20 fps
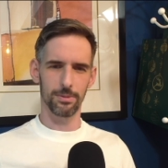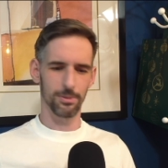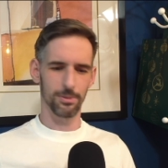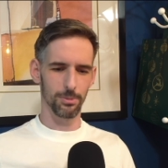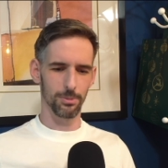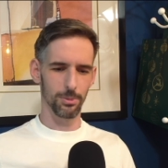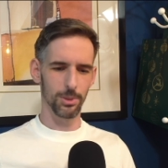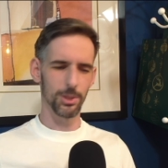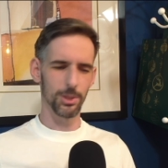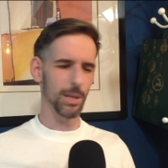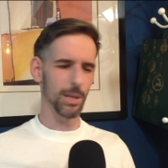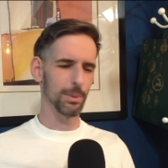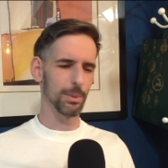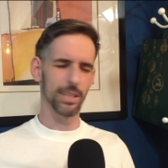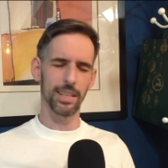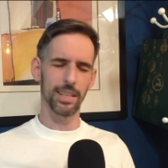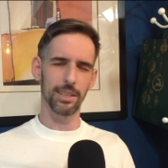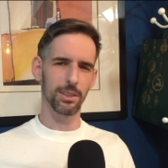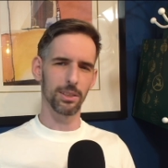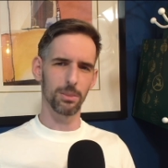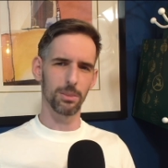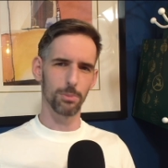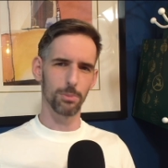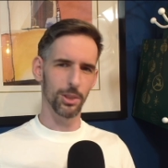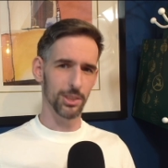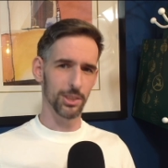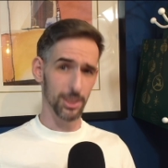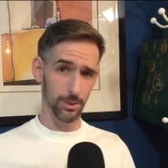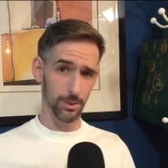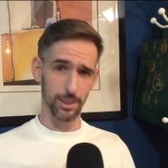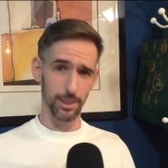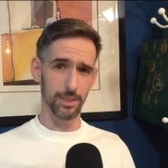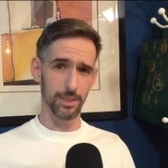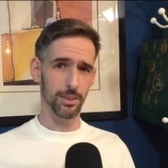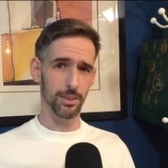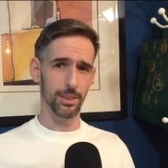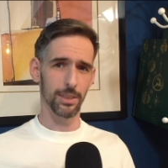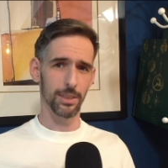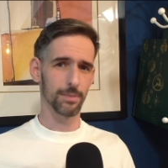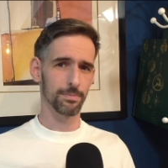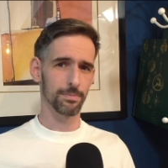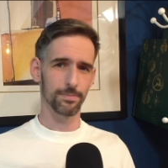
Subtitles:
We should not be taking this book seriously,